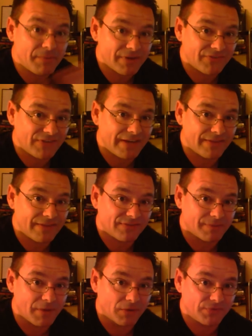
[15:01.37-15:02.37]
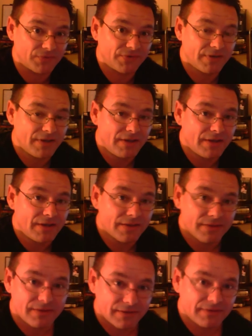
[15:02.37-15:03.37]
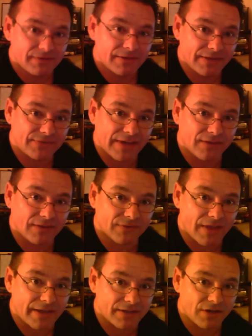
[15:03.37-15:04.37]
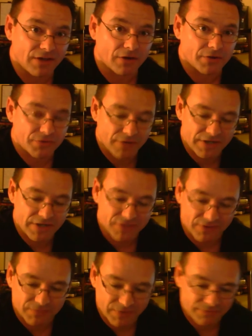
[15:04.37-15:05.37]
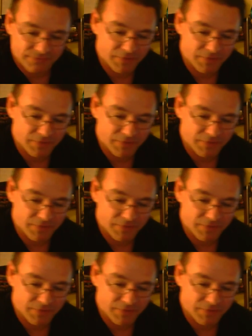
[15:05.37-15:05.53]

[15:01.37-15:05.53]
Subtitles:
have studied this the most. He sounds like a young earth creationist. Let's move